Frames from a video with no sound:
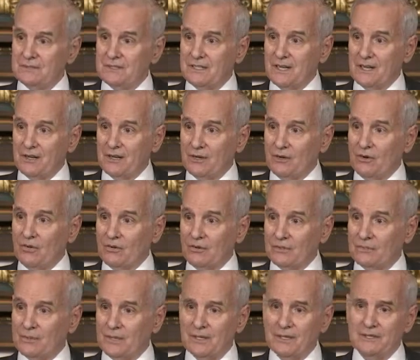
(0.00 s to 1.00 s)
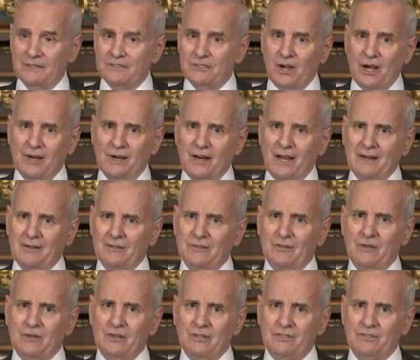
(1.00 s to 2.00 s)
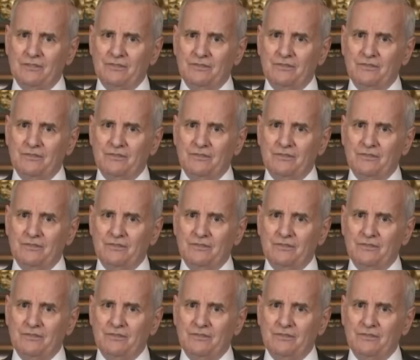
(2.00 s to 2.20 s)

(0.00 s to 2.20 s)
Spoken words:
carried over. But so I don't know if it's